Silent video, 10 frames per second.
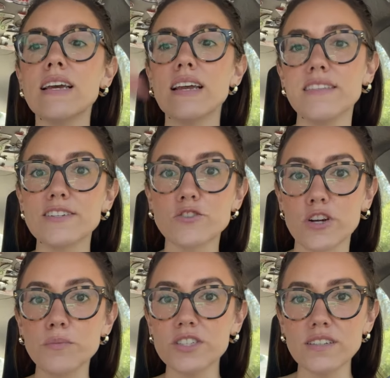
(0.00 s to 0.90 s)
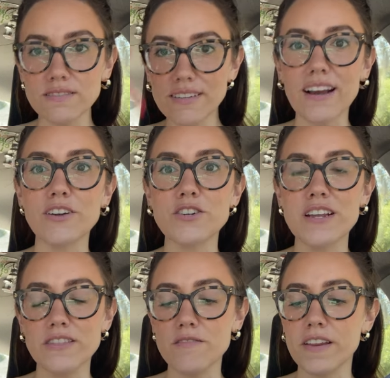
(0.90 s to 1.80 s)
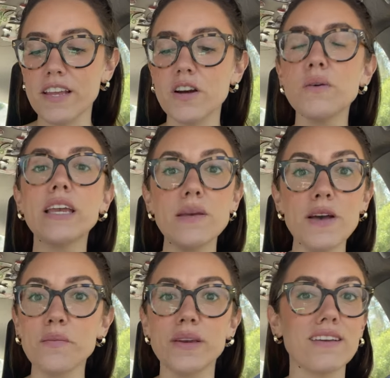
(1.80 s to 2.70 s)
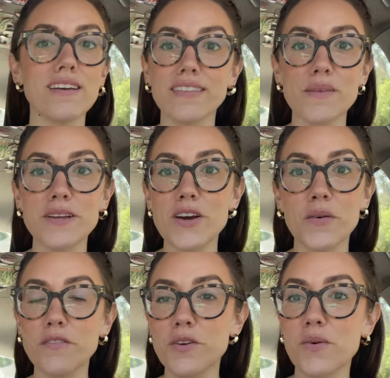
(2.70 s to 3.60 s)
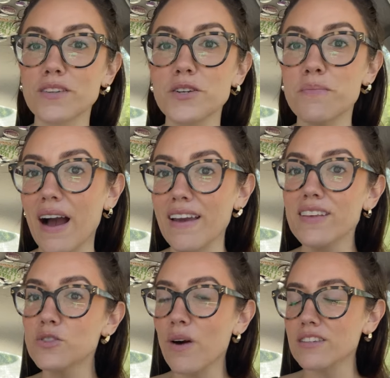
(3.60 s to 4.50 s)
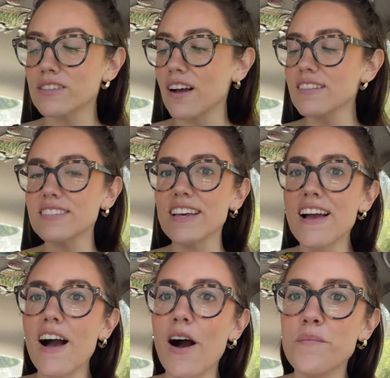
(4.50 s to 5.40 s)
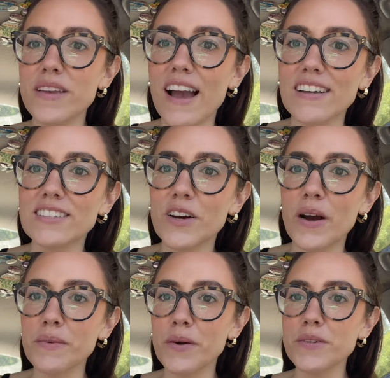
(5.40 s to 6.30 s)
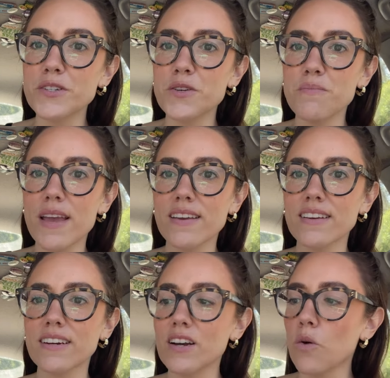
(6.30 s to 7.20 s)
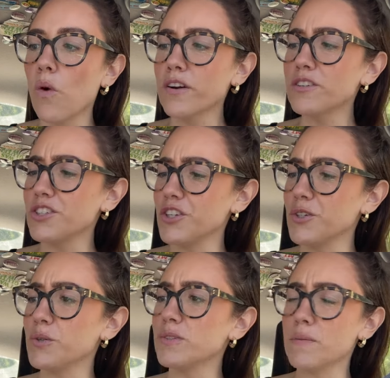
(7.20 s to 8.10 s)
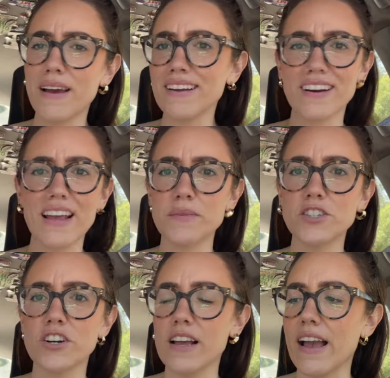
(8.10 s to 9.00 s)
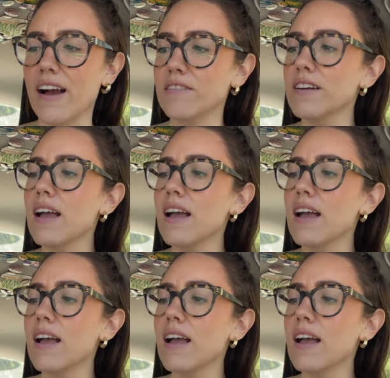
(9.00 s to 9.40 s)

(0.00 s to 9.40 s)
in the description, like underneath the video. Email me and let me know if you want to buy these washcloths. But yeah, so I'm going to make one or two, depending on how much yarn I have,